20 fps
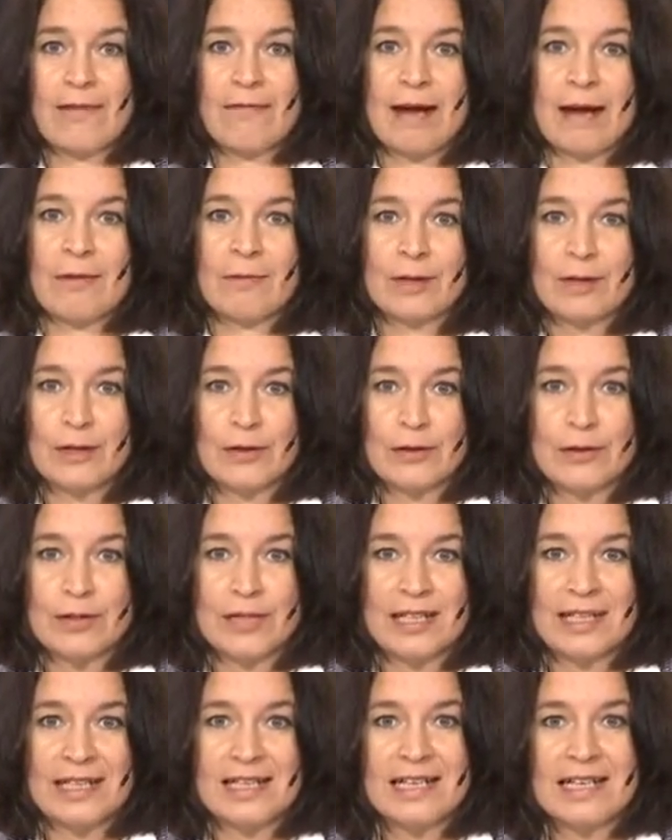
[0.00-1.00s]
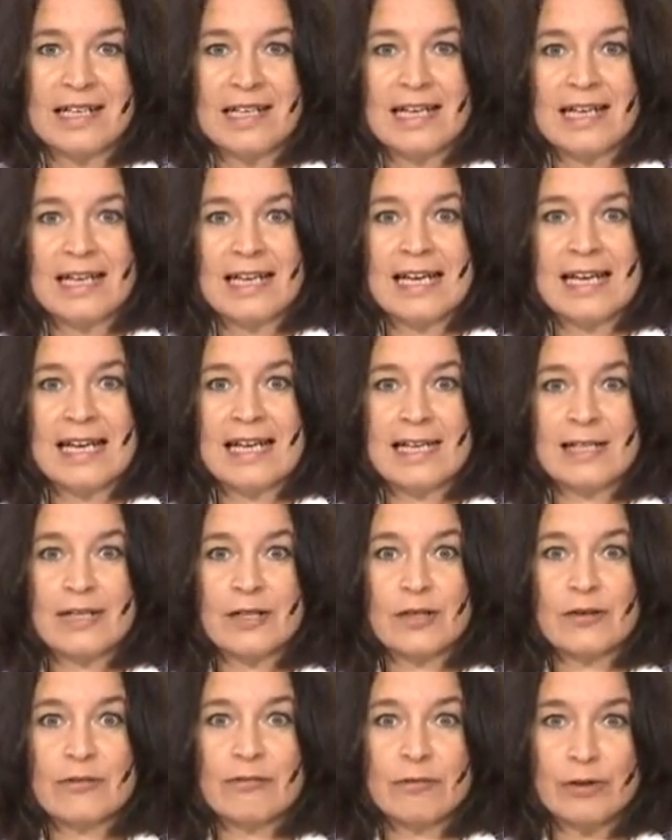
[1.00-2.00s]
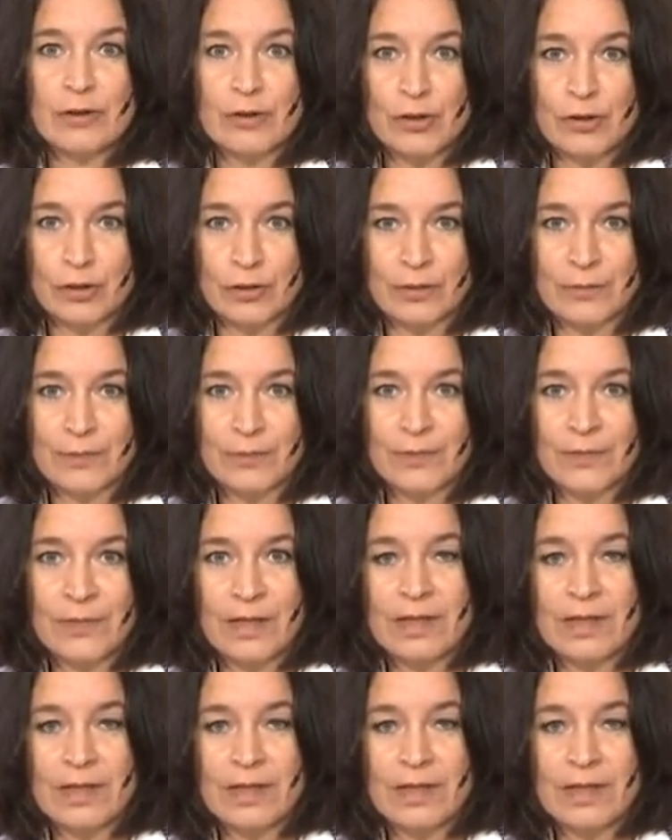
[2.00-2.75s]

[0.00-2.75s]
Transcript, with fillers: around London is crucial.